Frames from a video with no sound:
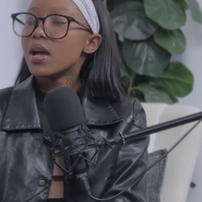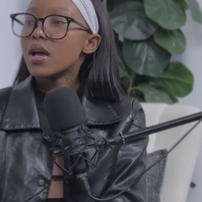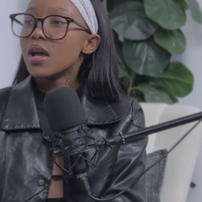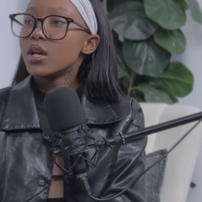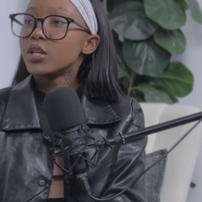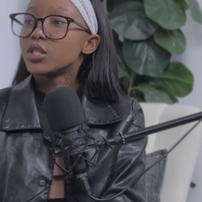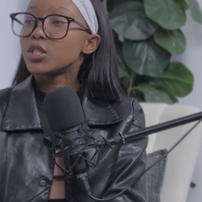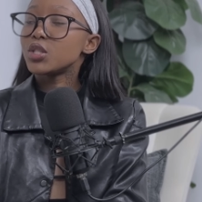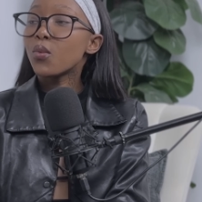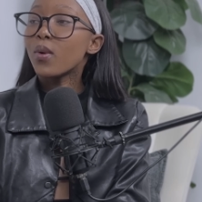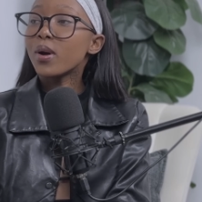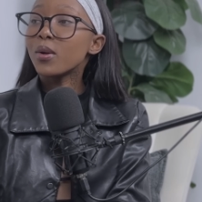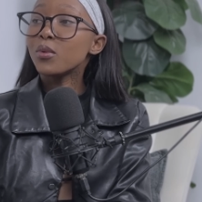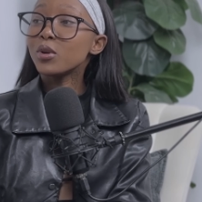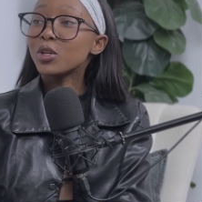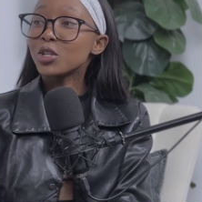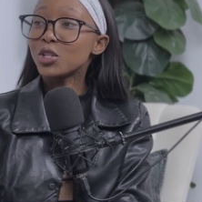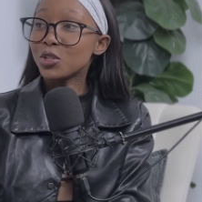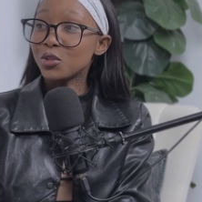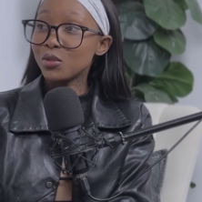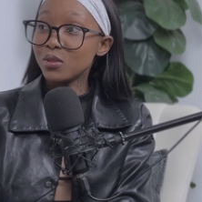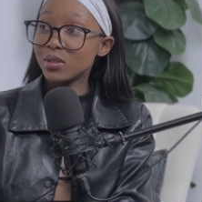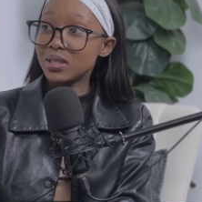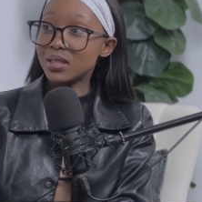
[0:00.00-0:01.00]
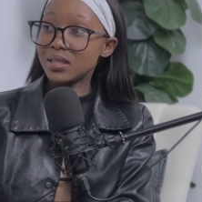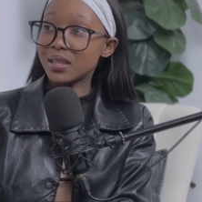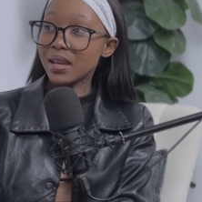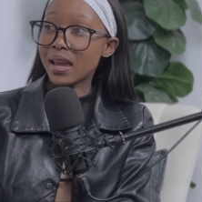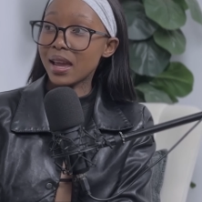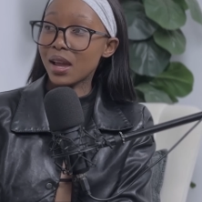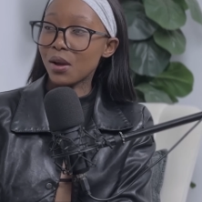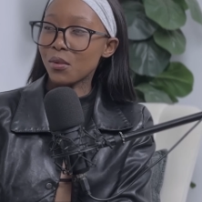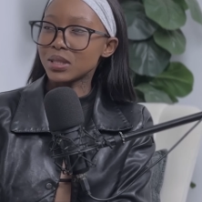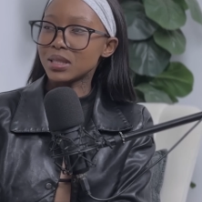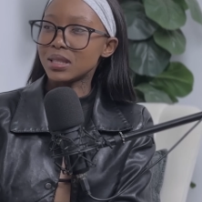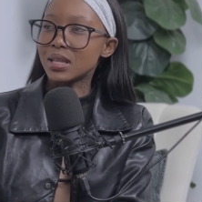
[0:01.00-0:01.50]
So what would you
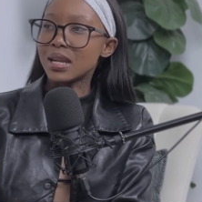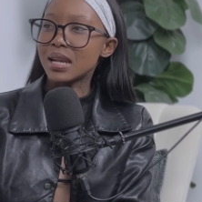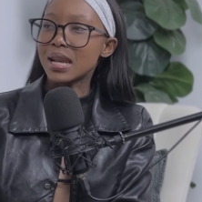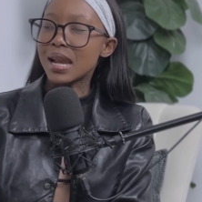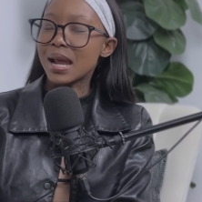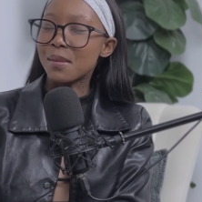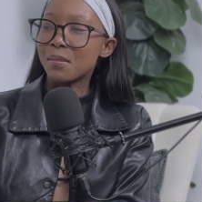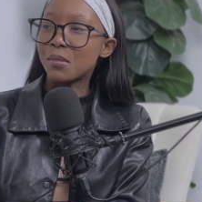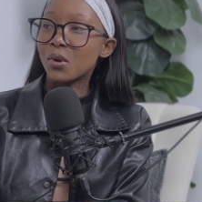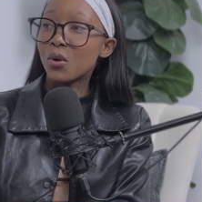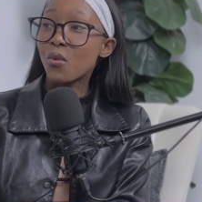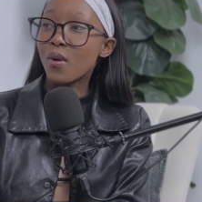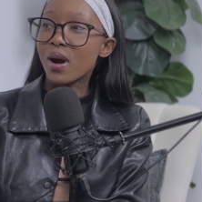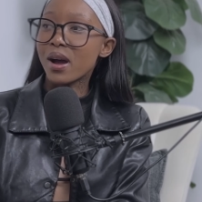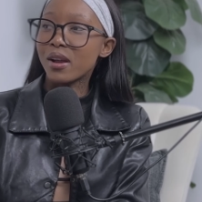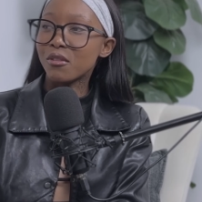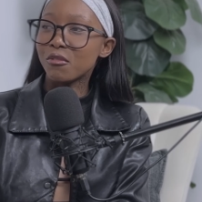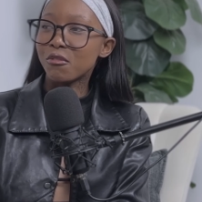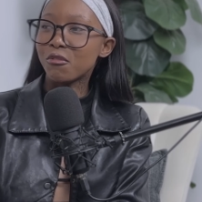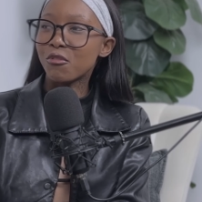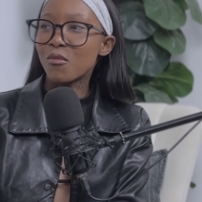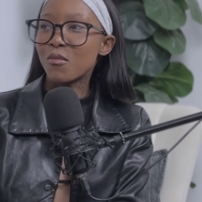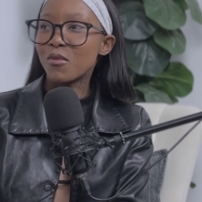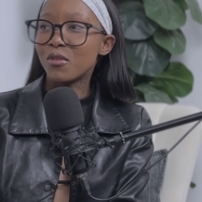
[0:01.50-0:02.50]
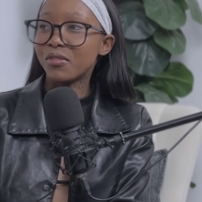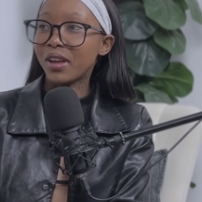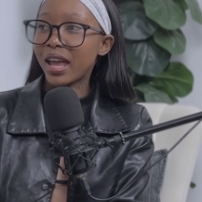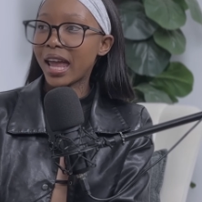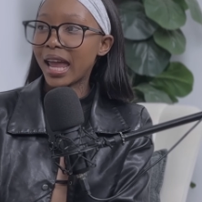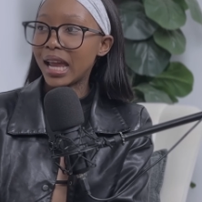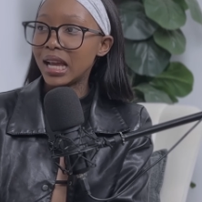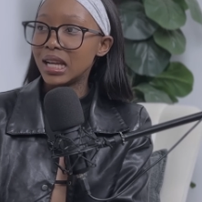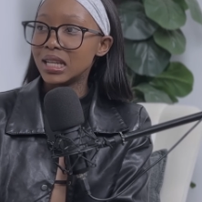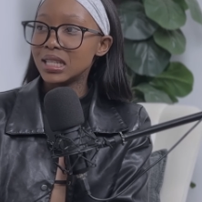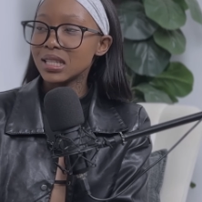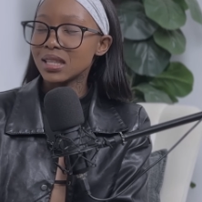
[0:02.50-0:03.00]
say was the number one form of
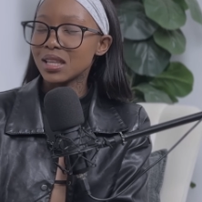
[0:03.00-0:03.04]
hate